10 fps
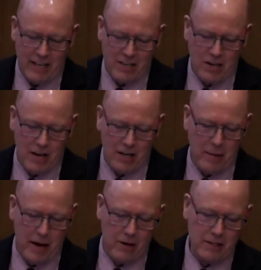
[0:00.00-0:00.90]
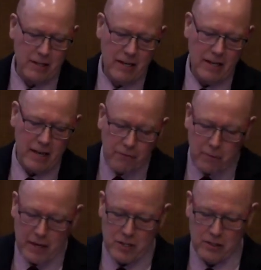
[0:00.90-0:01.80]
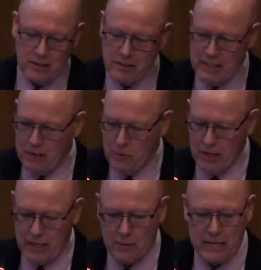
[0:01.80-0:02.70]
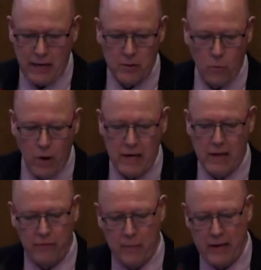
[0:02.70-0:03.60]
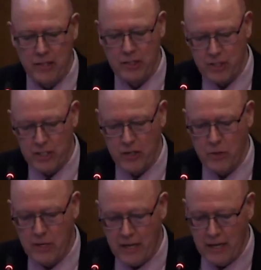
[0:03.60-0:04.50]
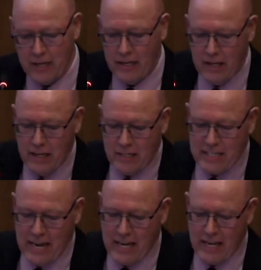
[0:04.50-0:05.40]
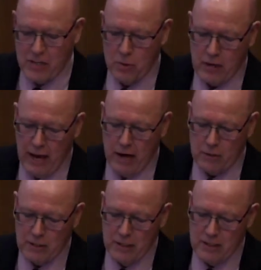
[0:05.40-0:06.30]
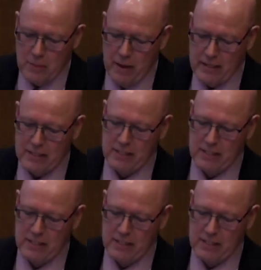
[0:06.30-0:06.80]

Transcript: and talk about information. And it really comes down to what information do you need to take into account to make